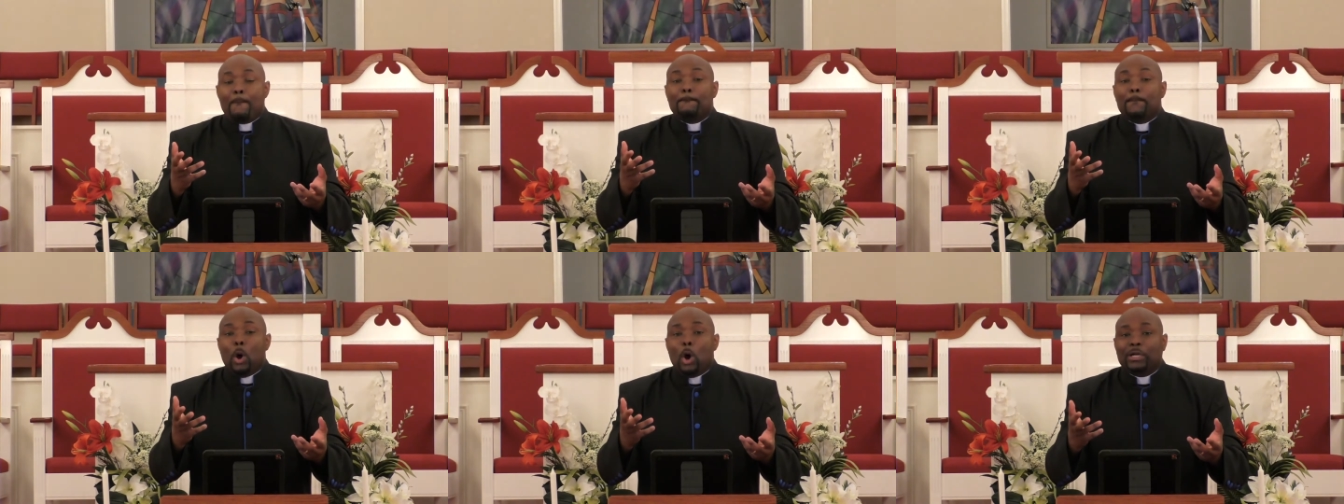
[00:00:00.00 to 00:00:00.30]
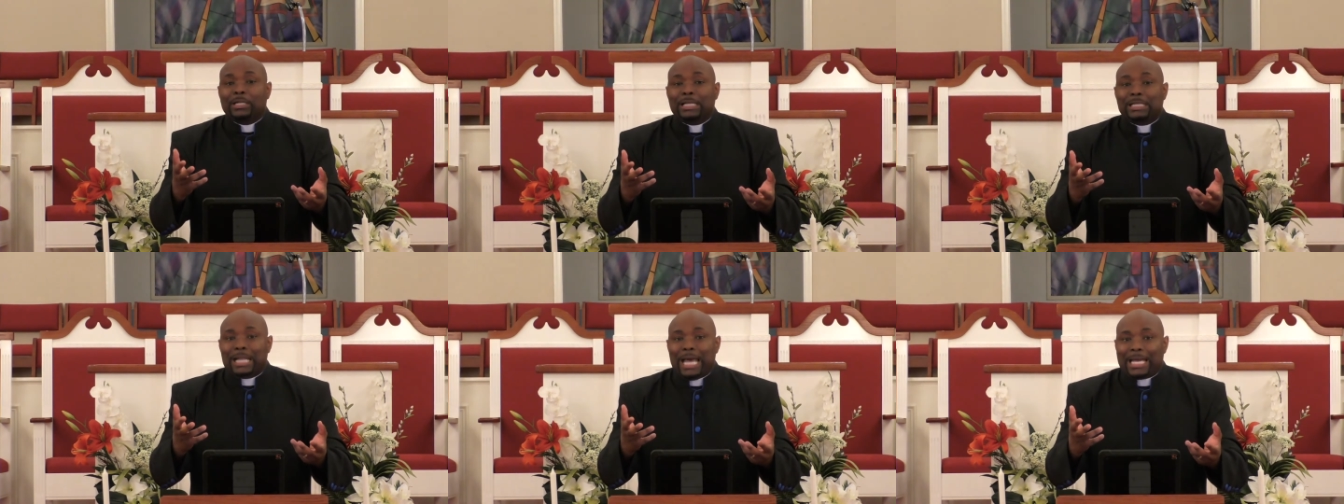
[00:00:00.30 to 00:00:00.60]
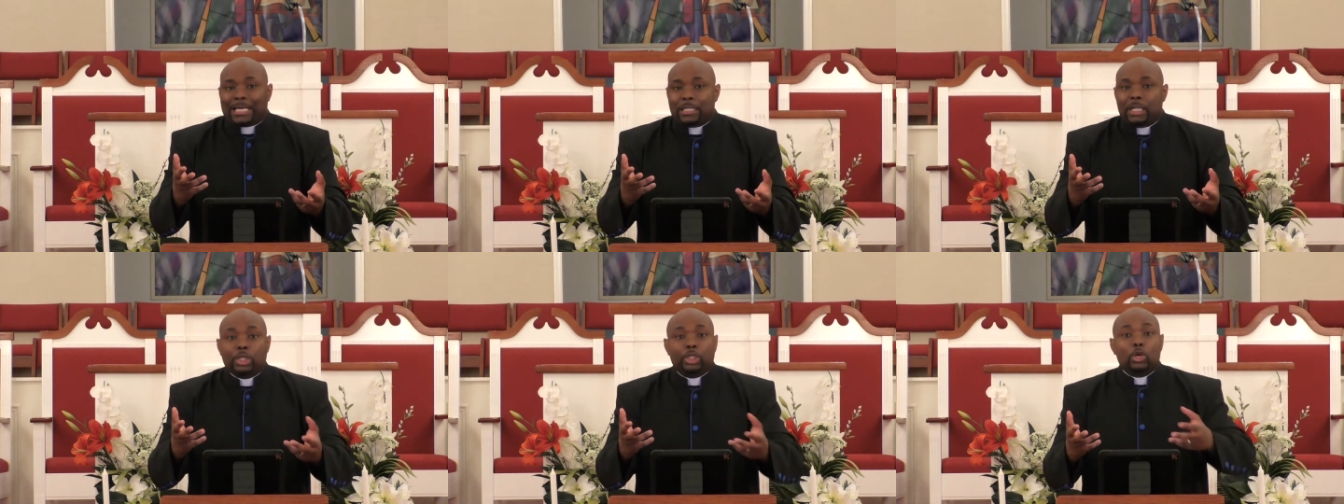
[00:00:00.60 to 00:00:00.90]
More than
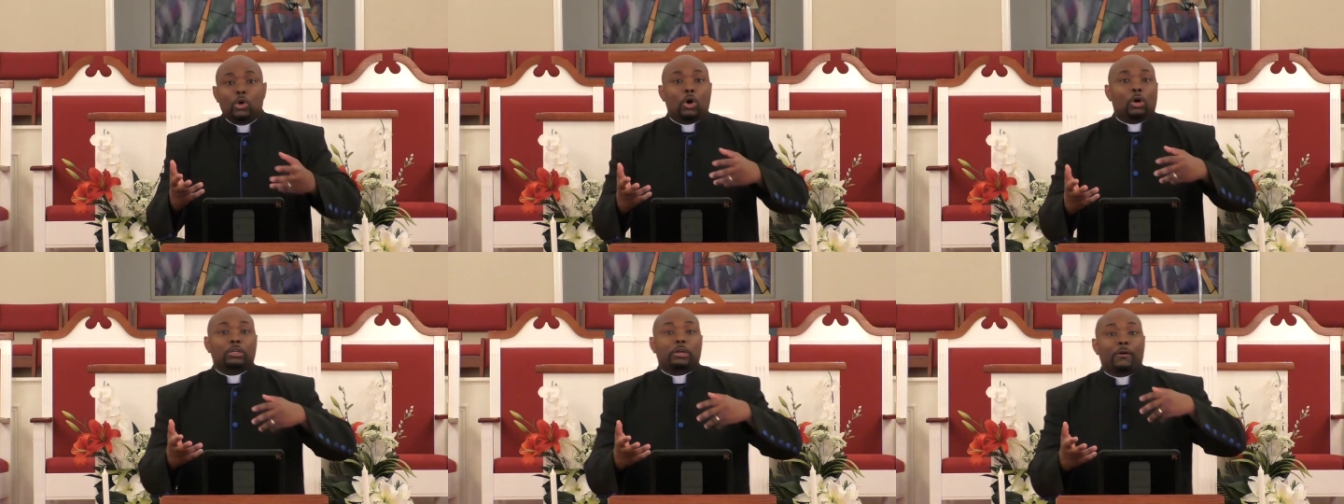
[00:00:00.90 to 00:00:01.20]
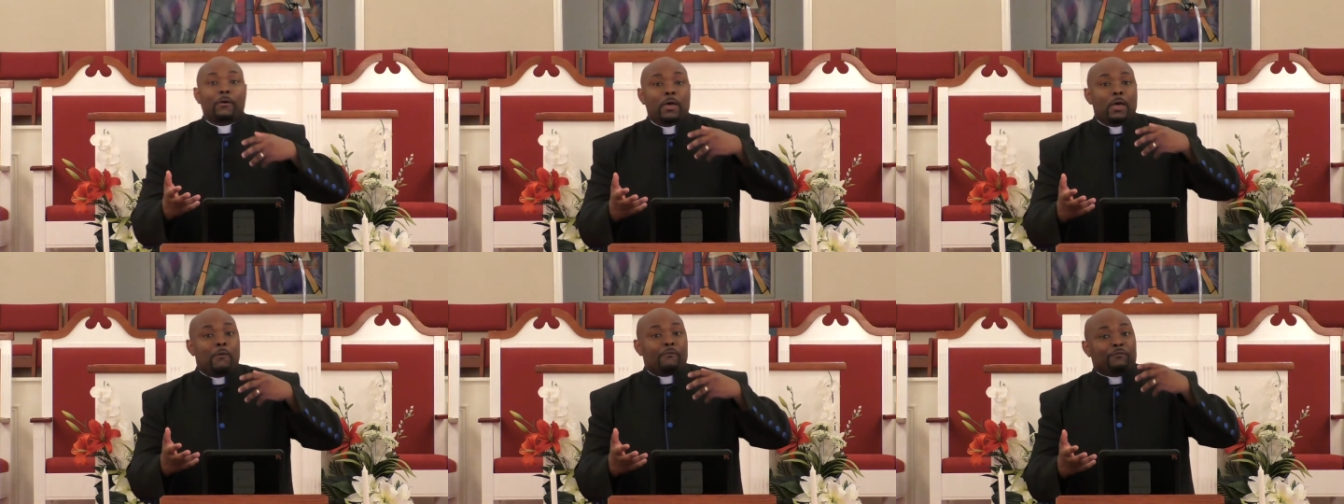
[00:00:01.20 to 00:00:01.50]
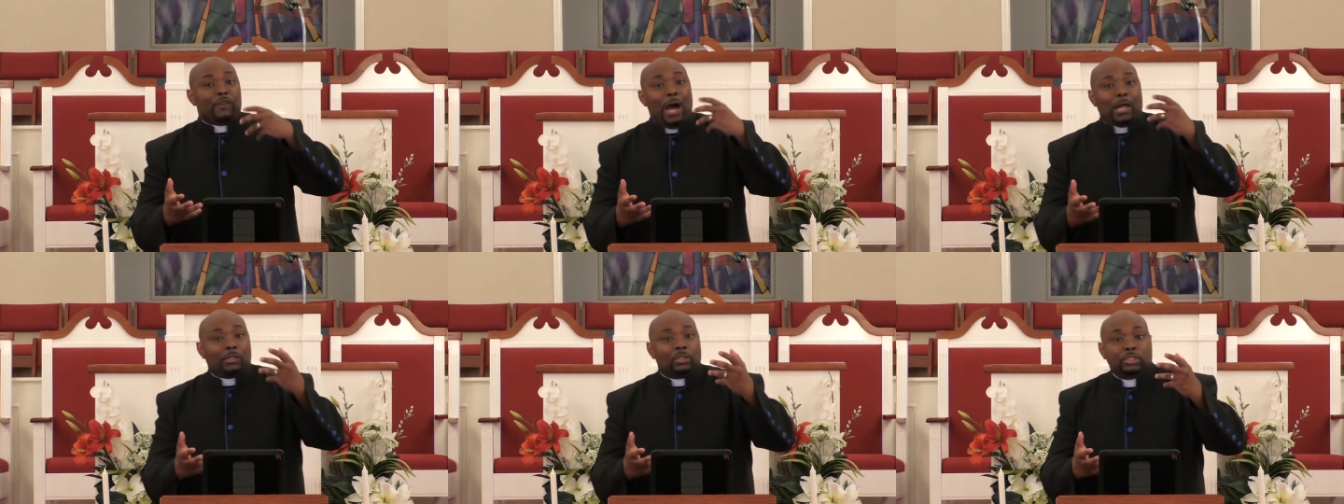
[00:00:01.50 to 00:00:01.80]
likely, you're going to
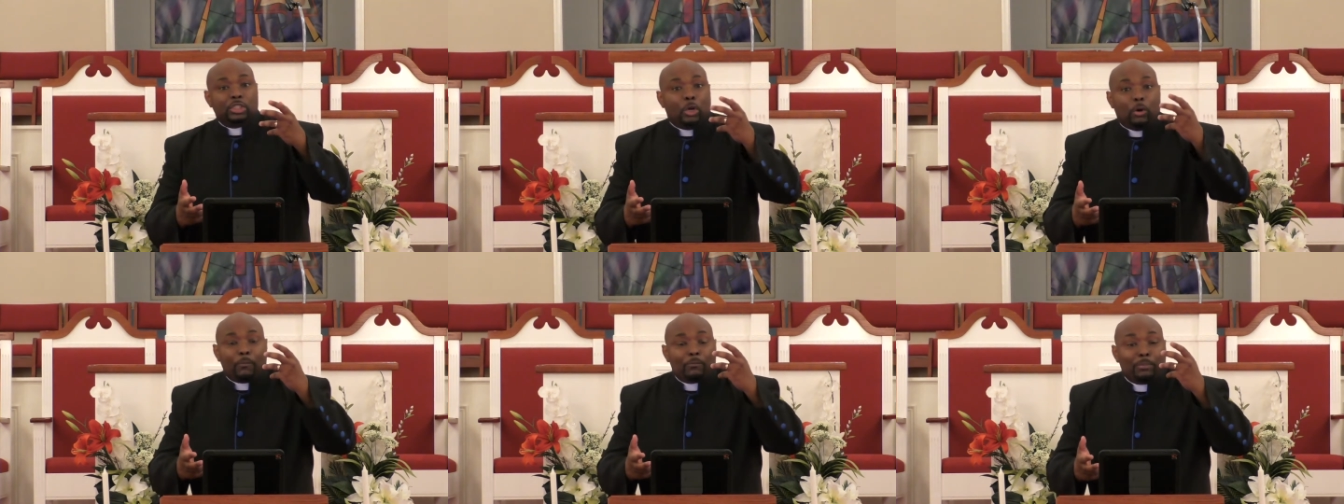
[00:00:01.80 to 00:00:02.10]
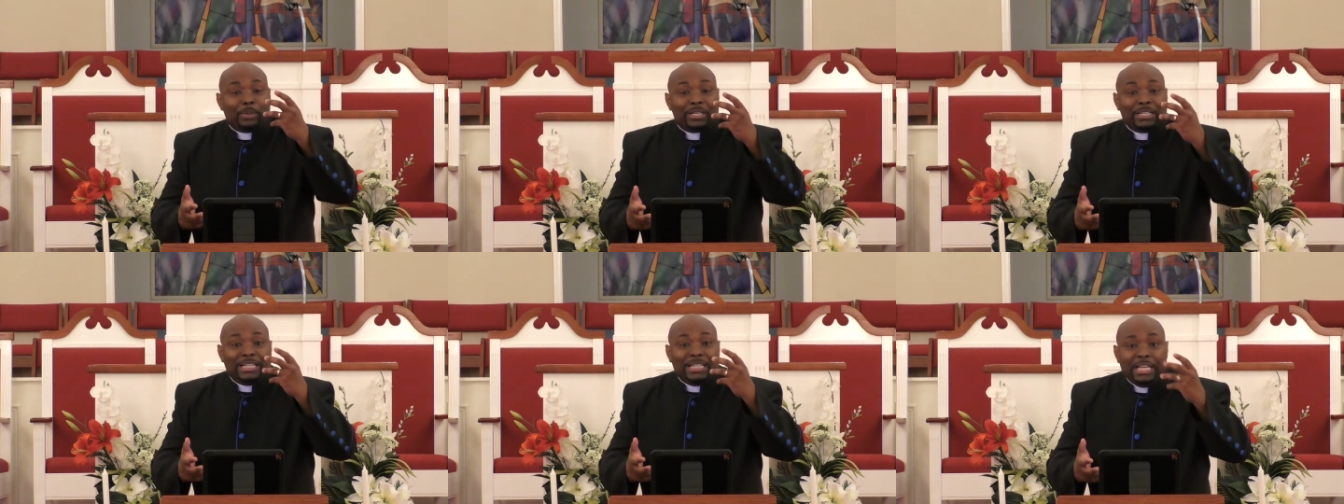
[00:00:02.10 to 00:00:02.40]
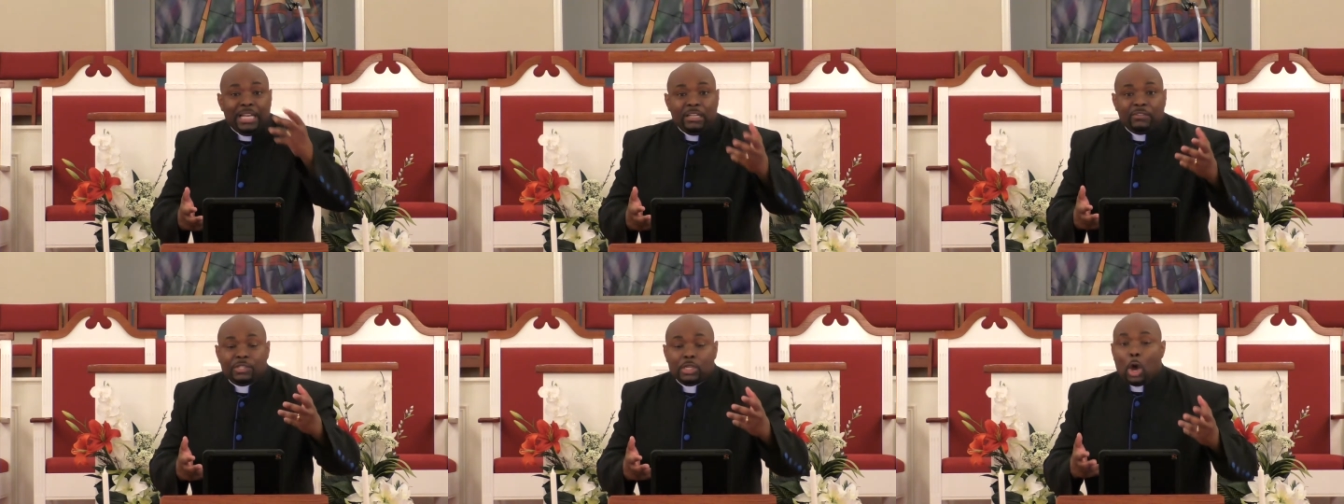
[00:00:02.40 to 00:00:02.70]
follow your
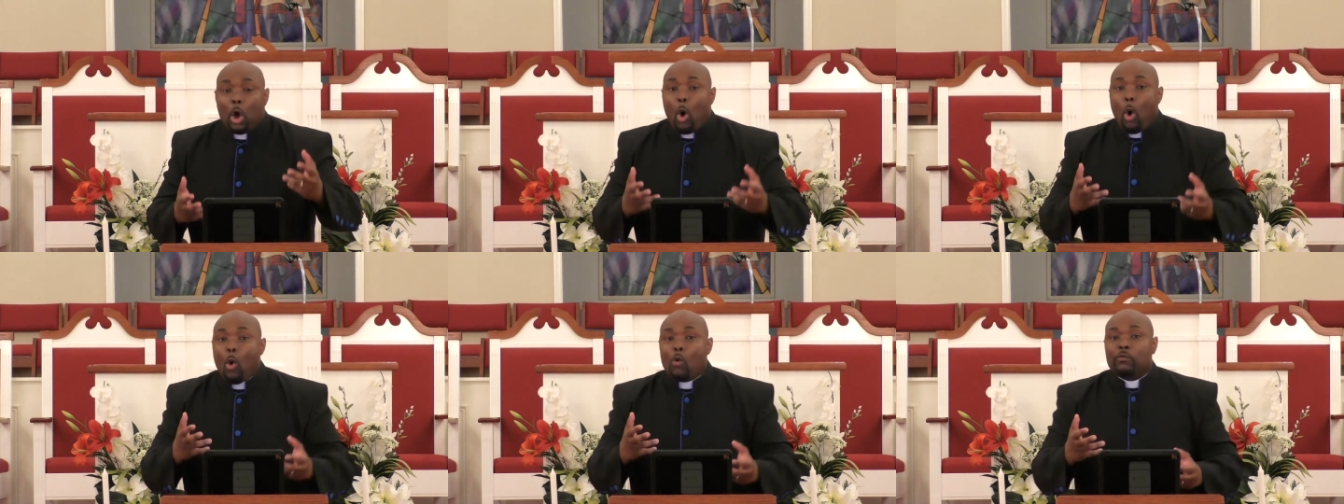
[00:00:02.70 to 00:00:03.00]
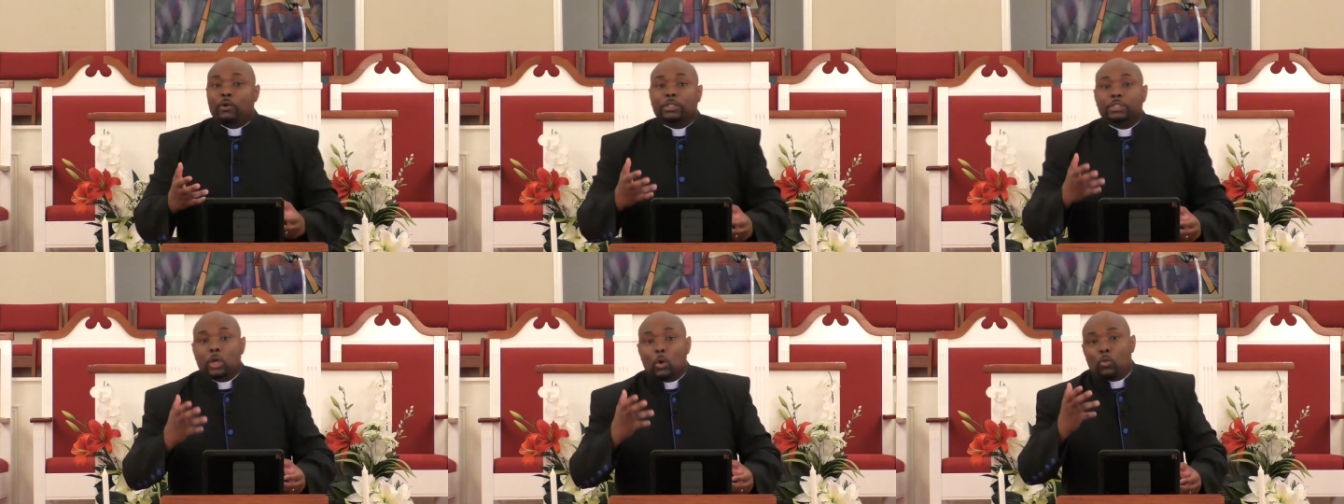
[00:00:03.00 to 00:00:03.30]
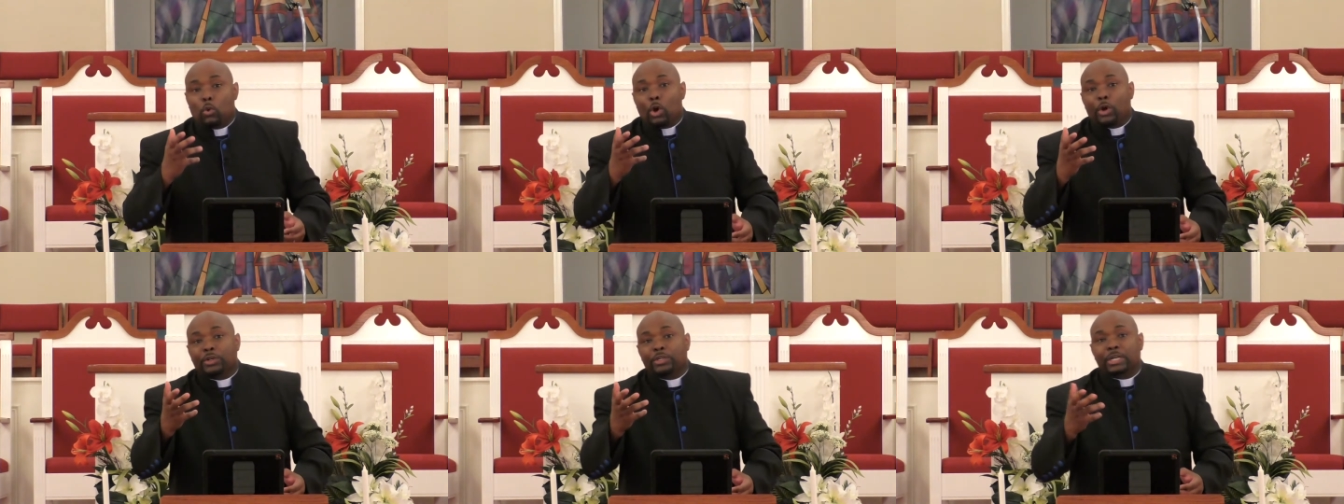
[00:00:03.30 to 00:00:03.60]
beliefs over the
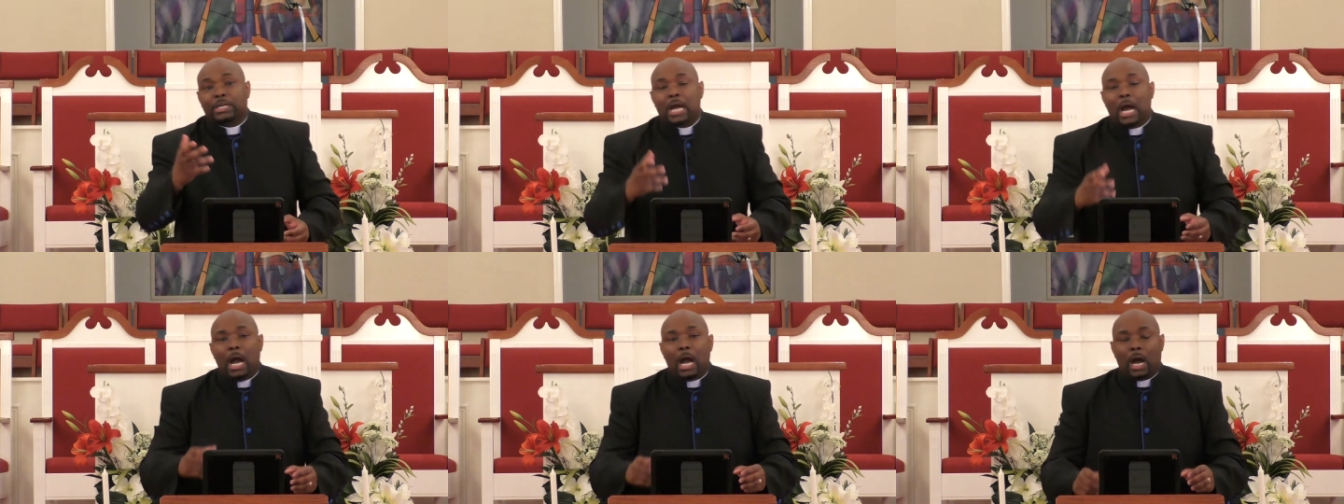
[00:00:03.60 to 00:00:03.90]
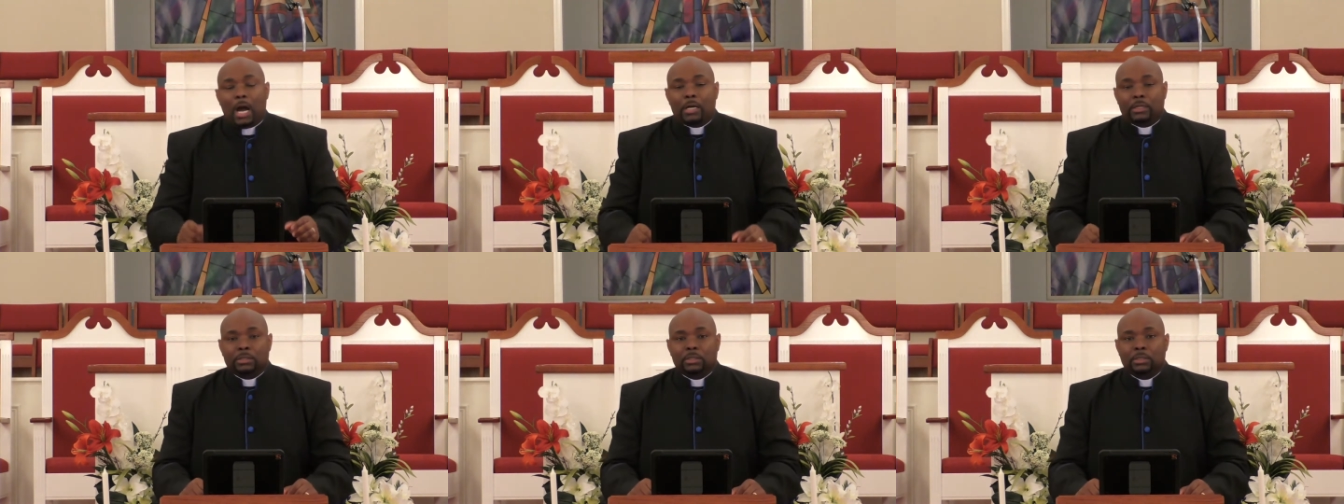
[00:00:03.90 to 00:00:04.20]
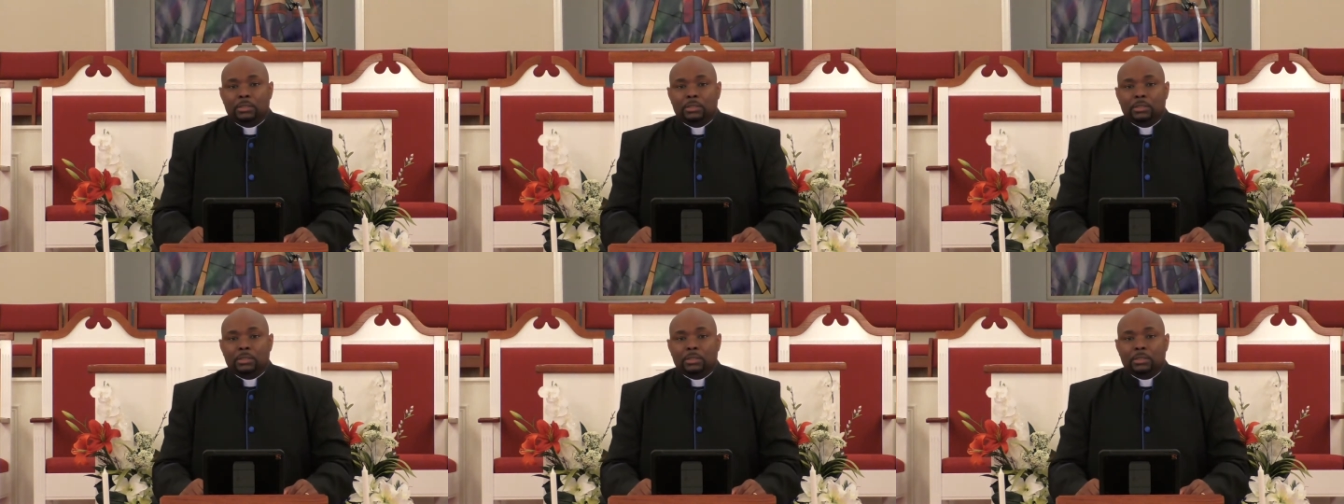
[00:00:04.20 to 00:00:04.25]
word of God.